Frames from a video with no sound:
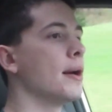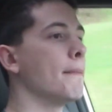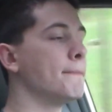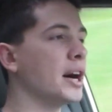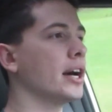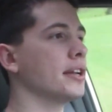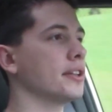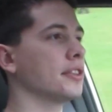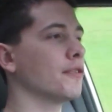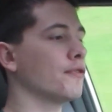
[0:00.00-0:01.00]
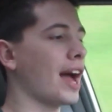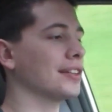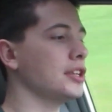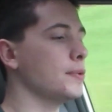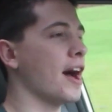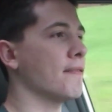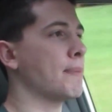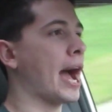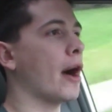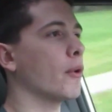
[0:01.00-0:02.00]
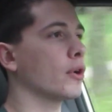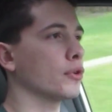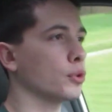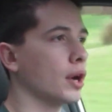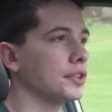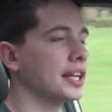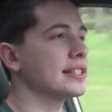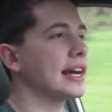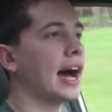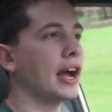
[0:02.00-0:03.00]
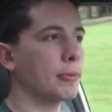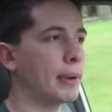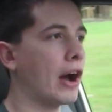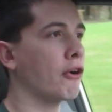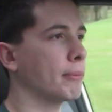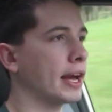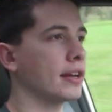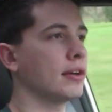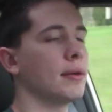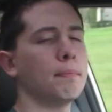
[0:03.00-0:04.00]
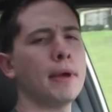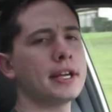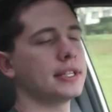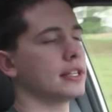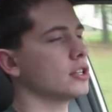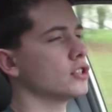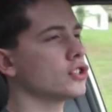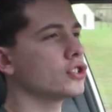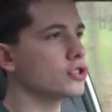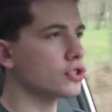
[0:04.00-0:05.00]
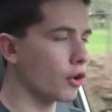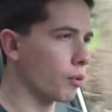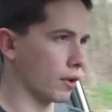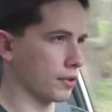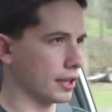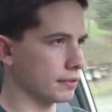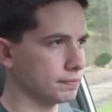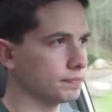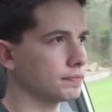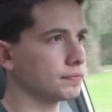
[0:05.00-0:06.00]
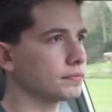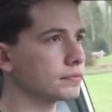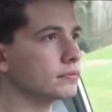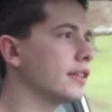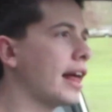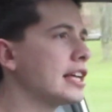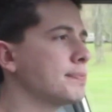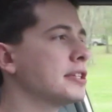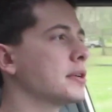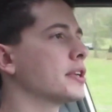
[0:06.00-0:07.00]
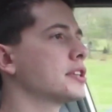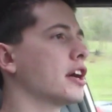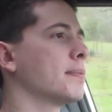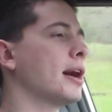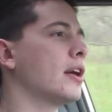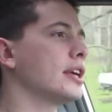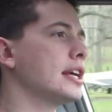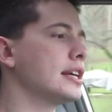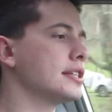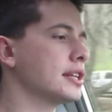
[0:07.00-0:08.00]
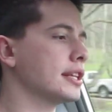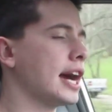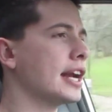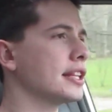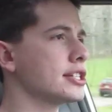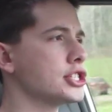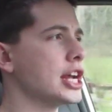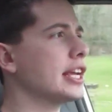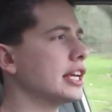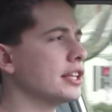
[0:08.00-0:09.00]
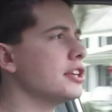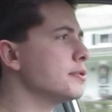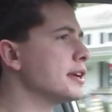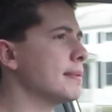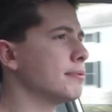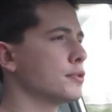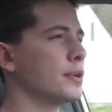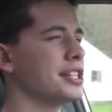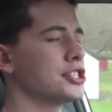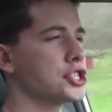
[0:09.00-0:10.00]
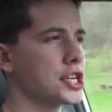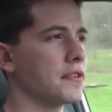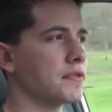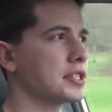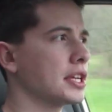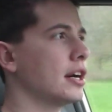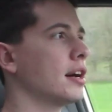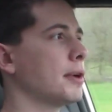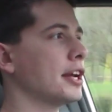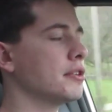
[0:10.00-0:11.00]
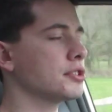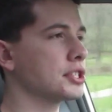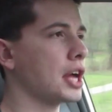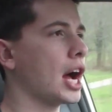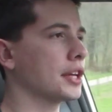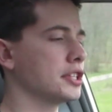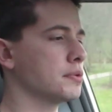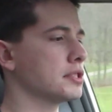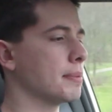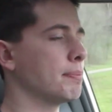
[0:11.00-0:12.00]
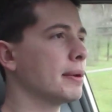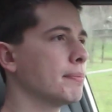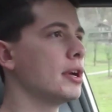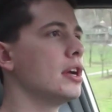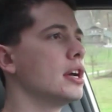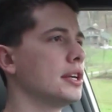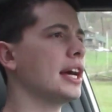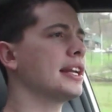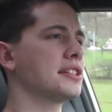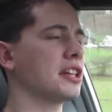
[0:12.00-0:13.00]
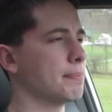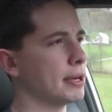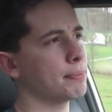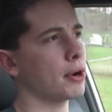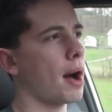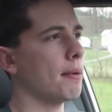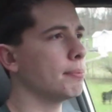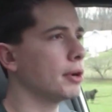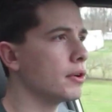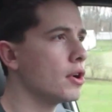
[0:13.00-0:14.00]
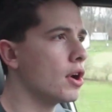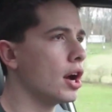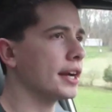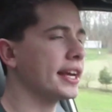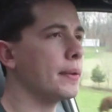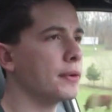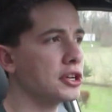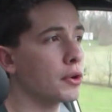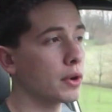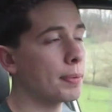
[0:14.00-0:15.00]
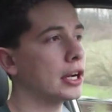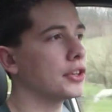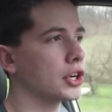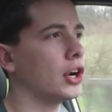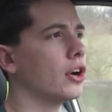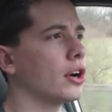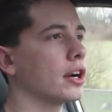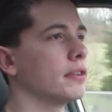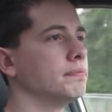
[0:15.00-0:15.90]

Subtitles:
but the fact that you have power throughout the entire power band makes it so worth it. The last piece I want to talk about is kind of the shaking that you get between shifts. I know stock, this was a big, not necessarily a big problem, but again, when you were ripping on the car